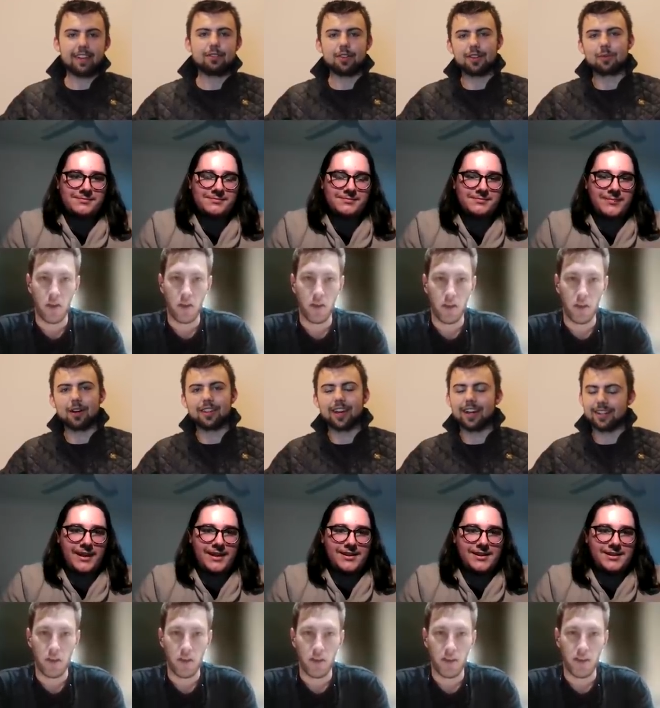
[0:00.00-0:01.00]
Speaker 1: the anvil
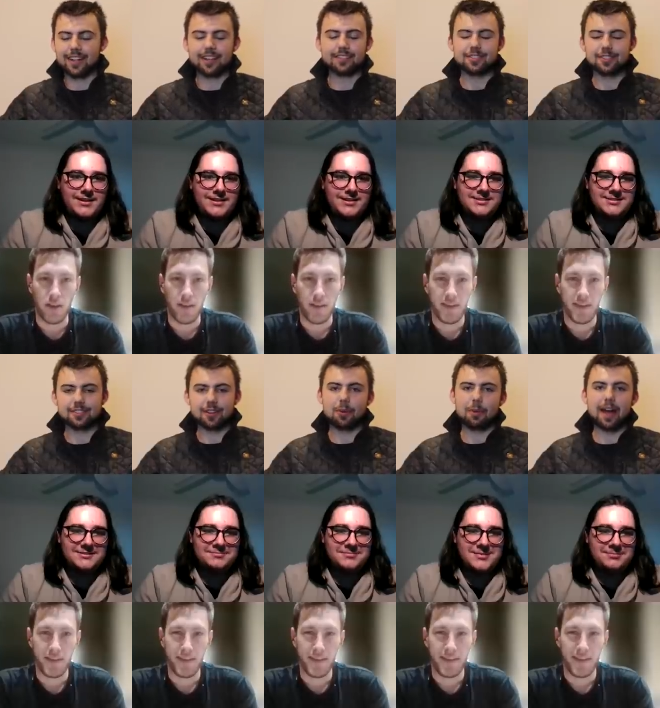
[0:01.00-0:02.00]
in one. The Hearthguard are
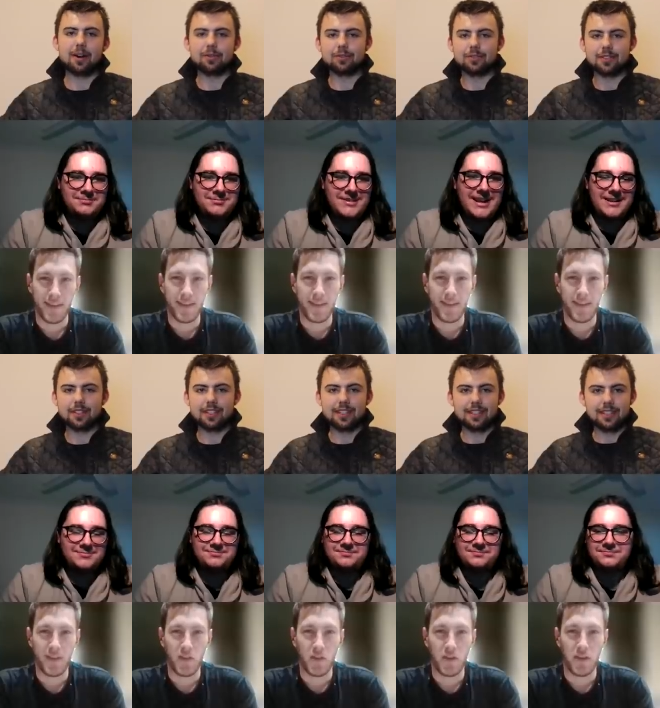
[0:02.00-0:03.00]
just so powerful.
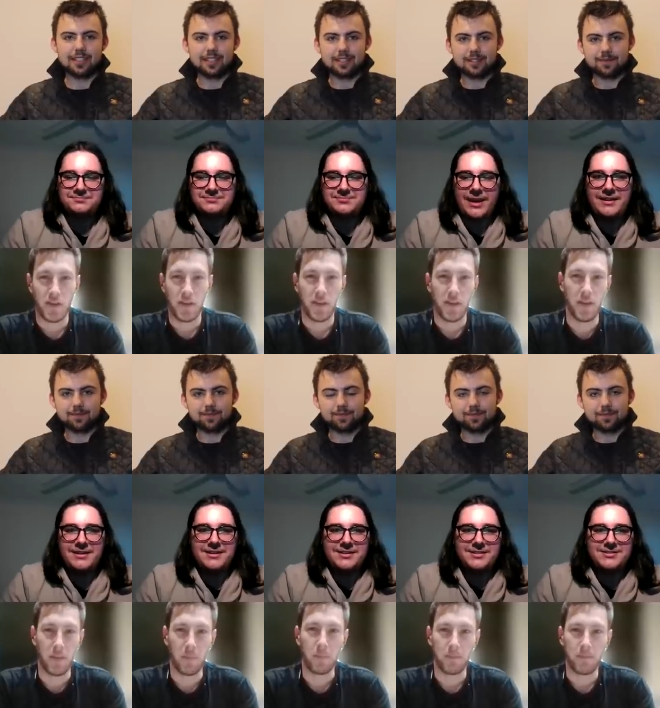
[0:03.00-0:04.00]
Yeah.
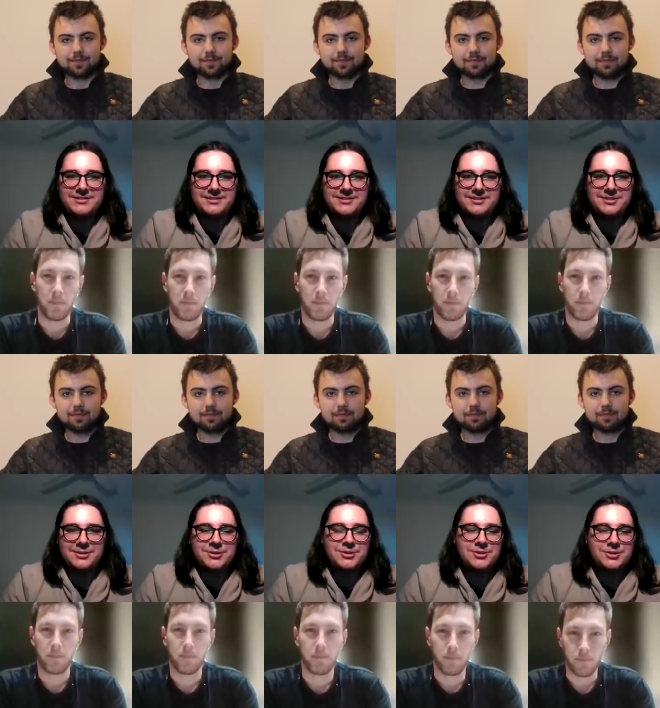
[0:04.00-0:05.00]

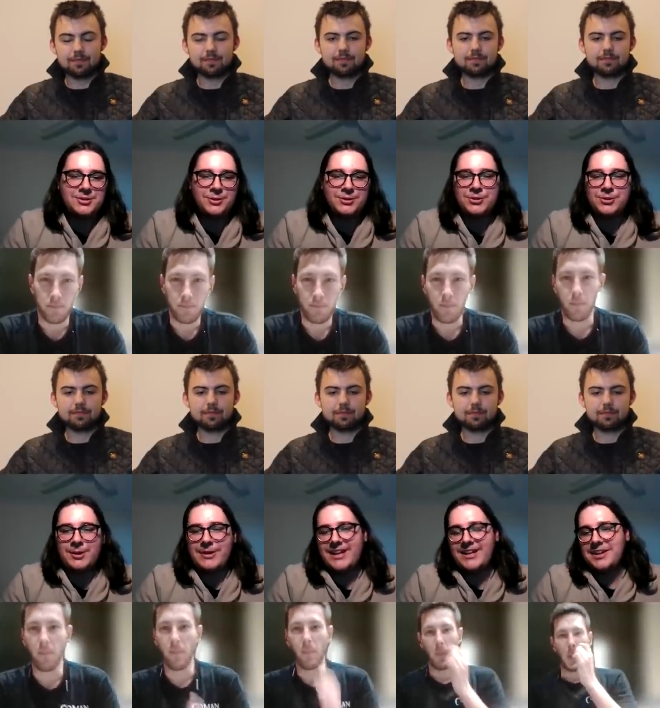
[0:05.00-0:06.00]
Speaker 2: Look, Geordie,
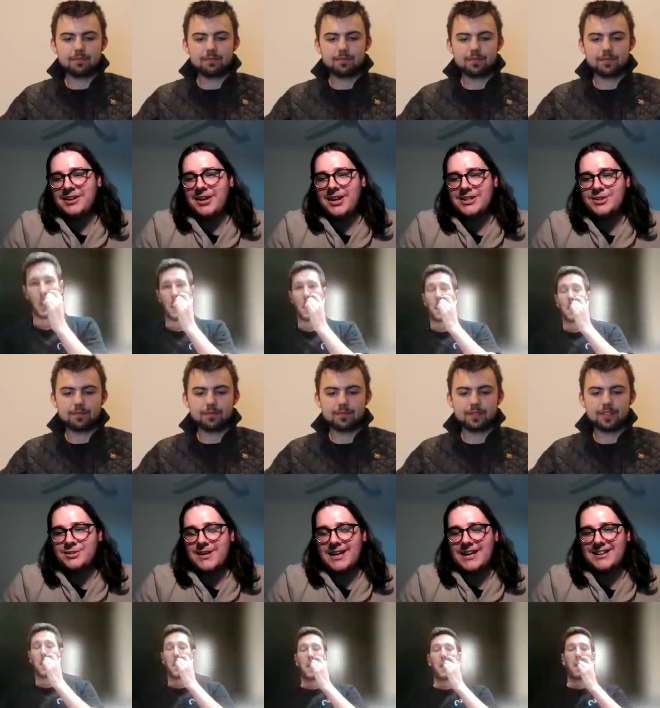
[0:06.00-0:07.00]
mate, I like
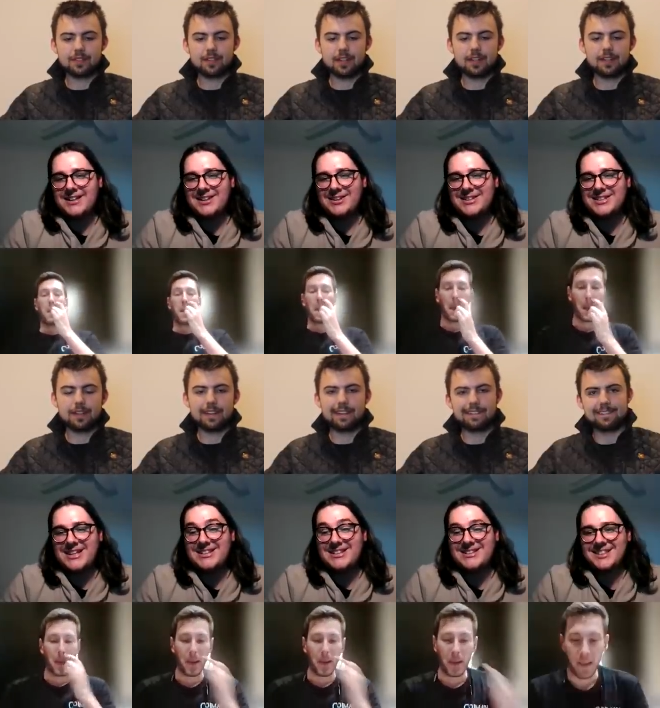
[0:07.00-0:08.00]
your uh, I liked your
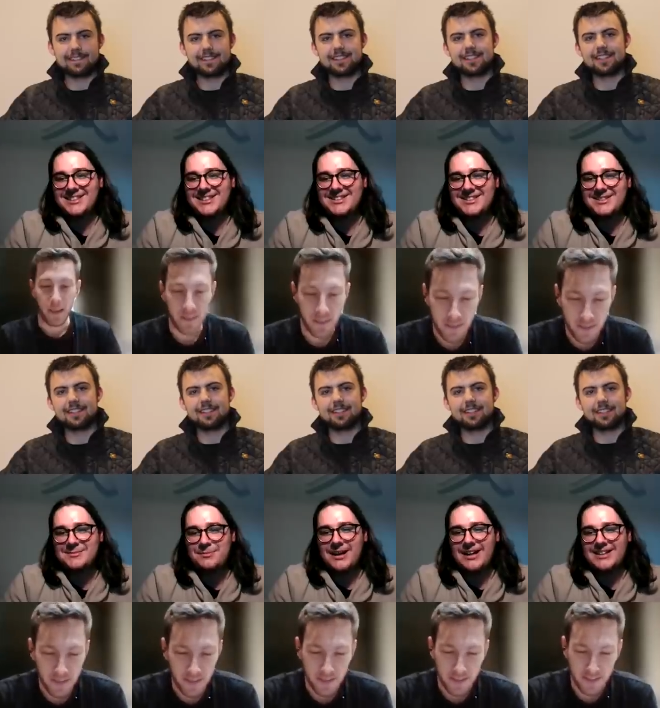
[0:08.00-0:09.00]
Easterling list,
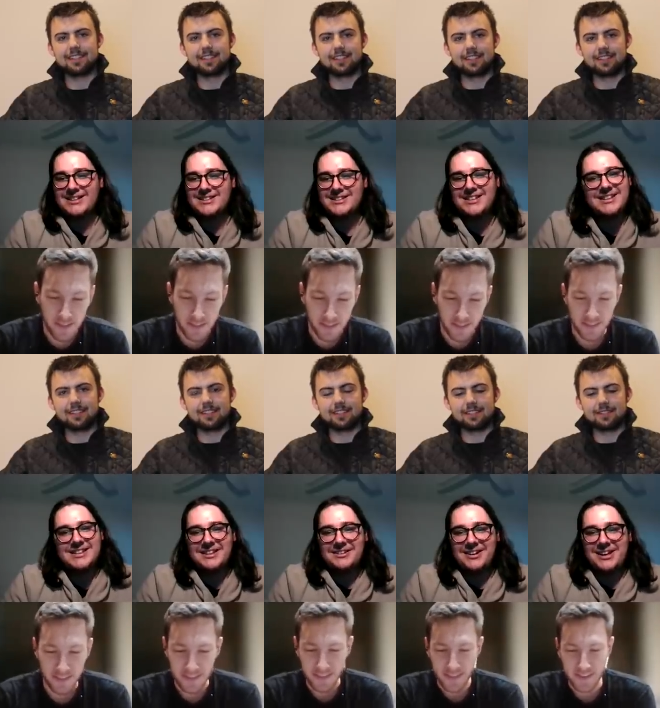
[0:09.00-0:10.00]
but
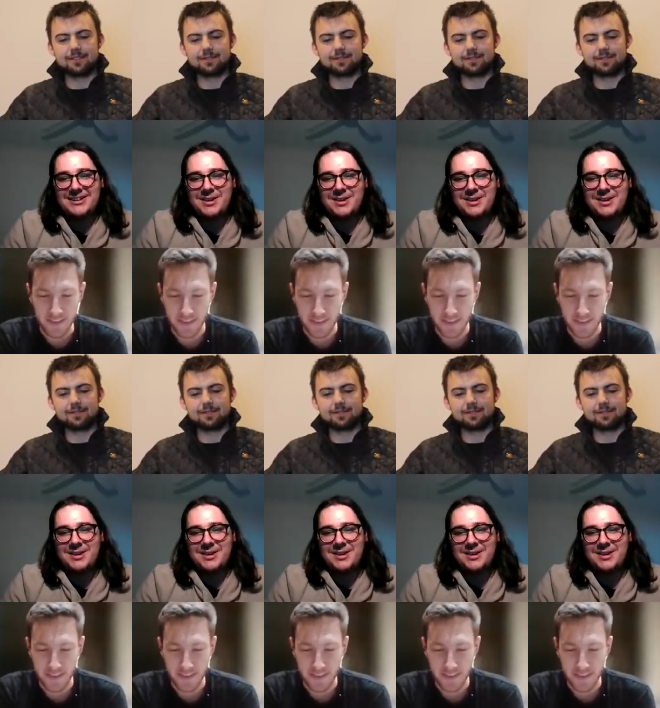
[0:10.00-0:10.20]
oh, I don't know,